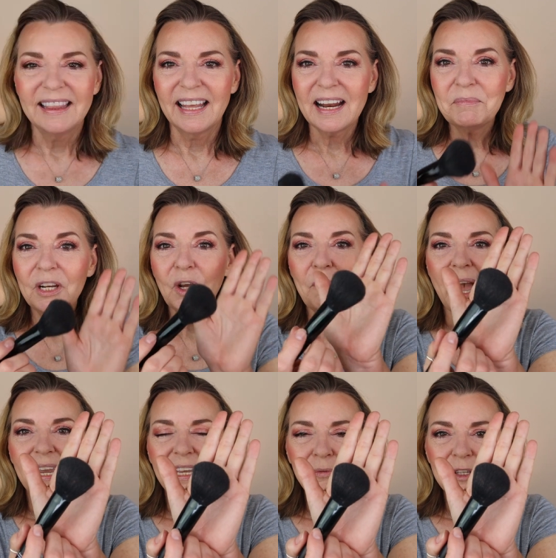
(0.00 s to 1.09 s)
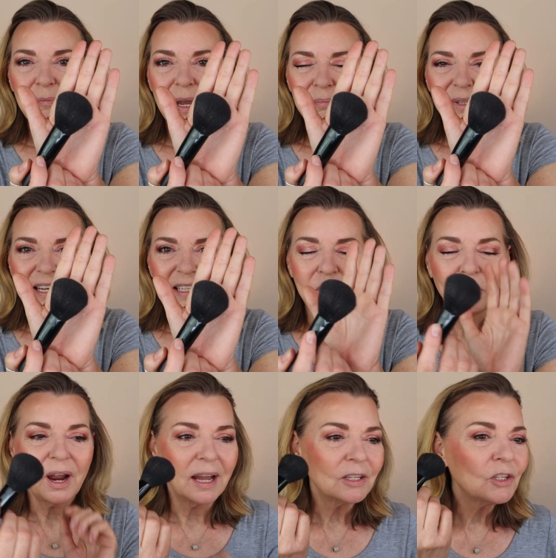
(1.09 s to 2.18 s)
Then I'm going to go back in with my blending
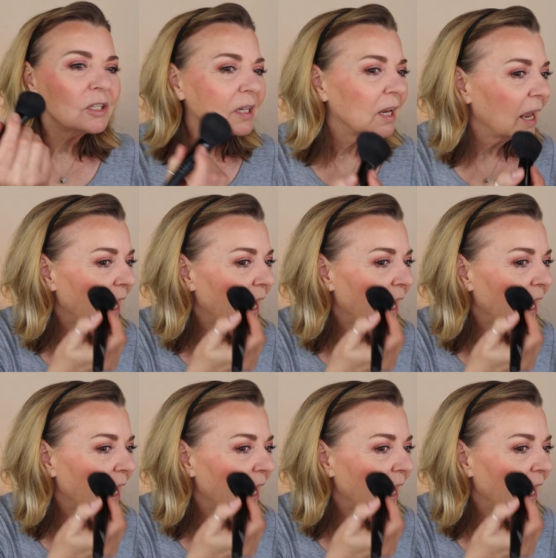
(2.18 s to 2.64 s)
brush